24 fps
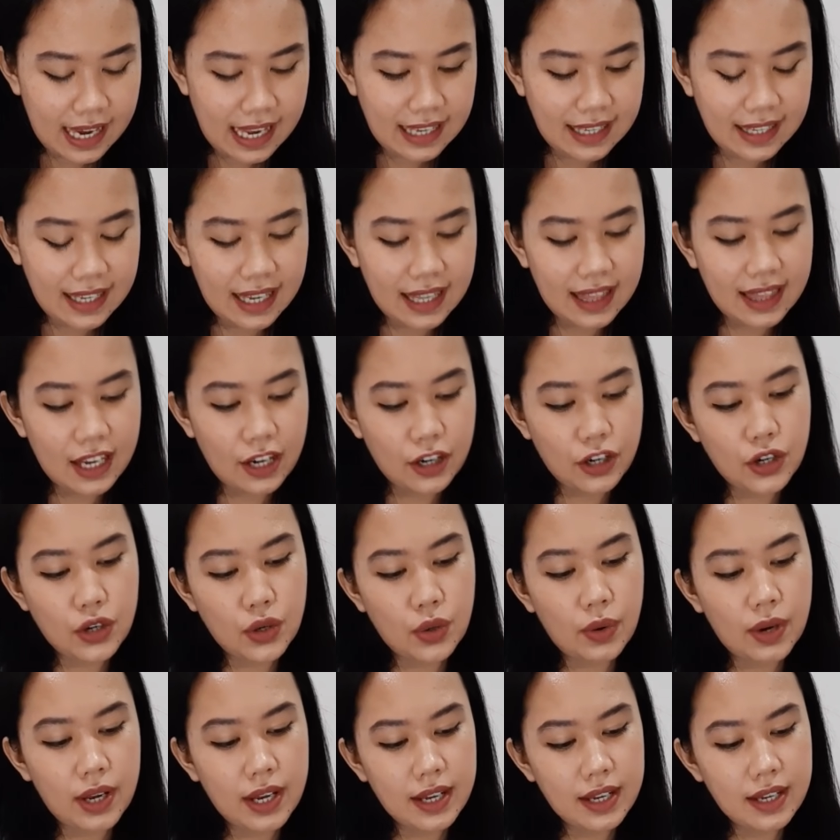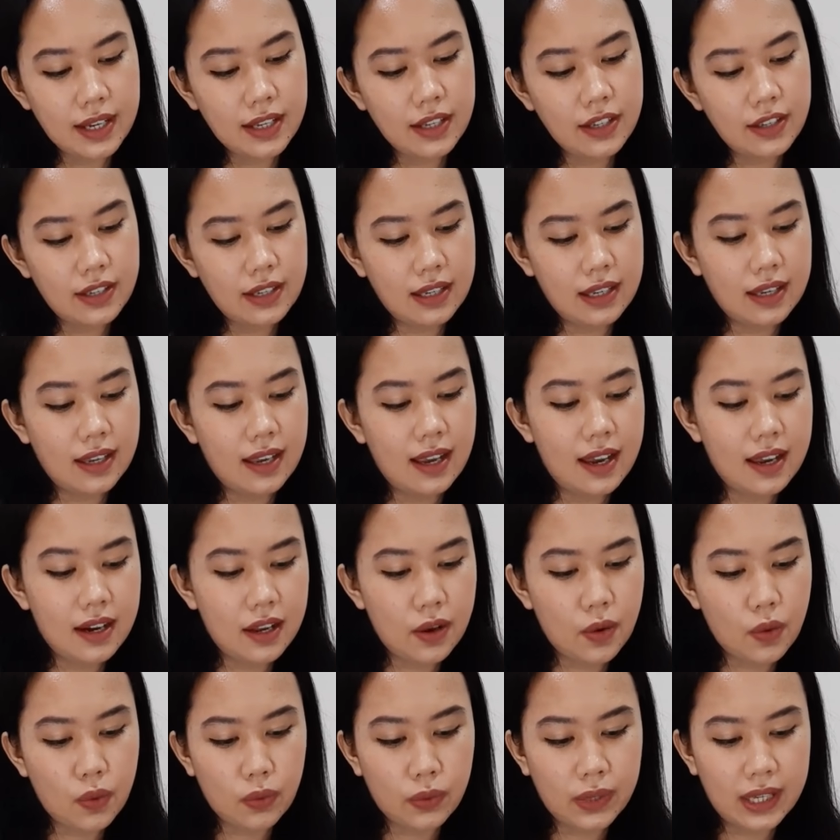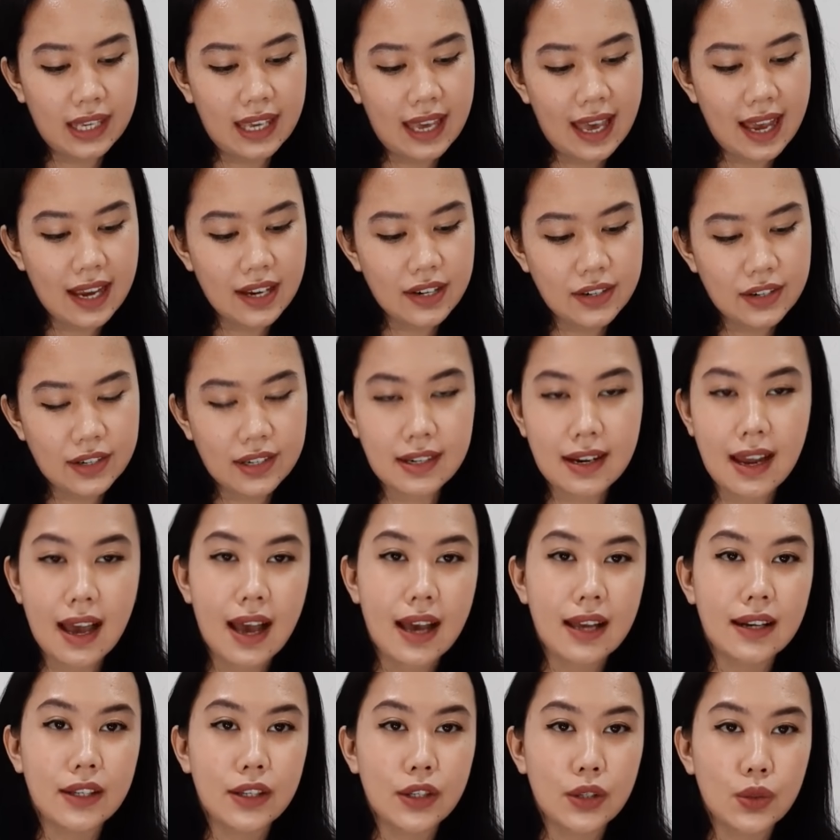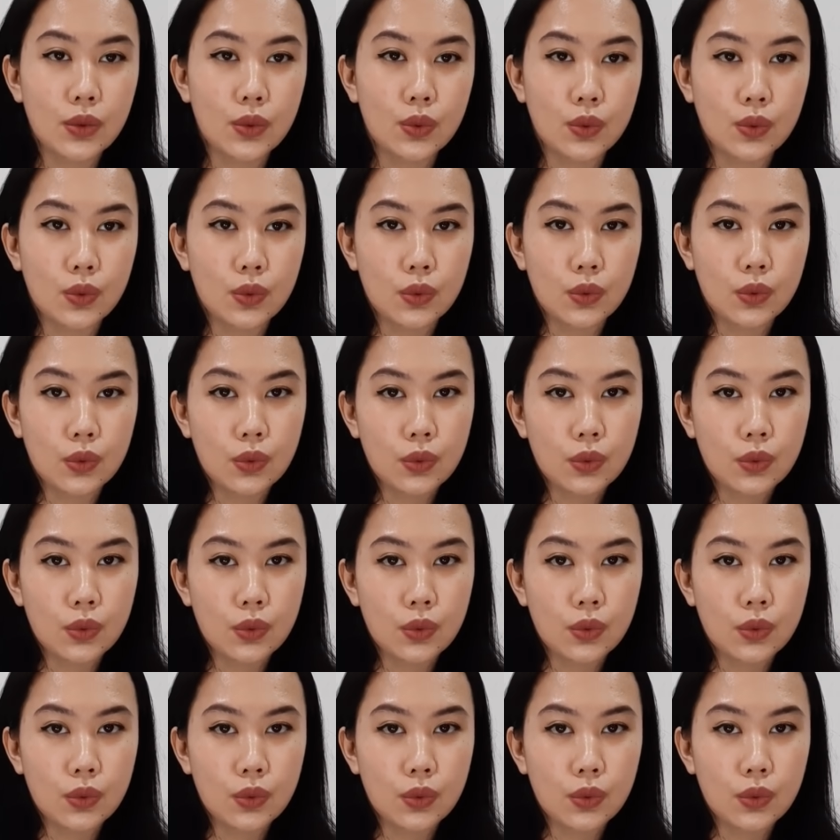It's like they're trying to get a reaction out of you.